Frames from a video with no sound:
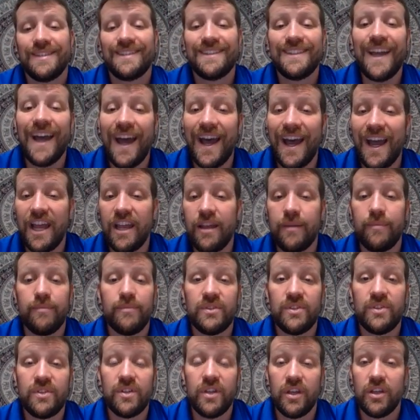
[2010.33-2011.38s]

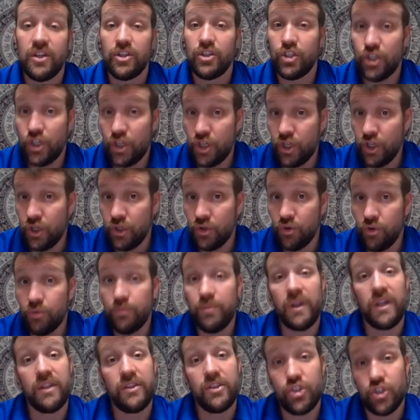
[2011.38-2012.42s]
times q
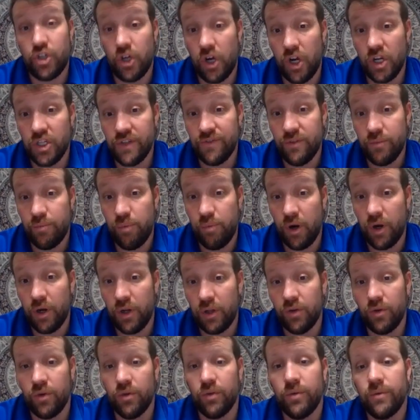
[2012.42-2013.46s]
being the charge of the
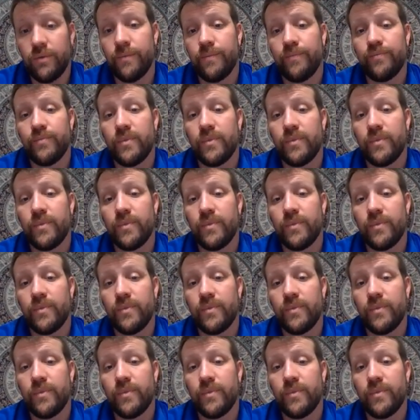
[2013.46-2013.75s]
particle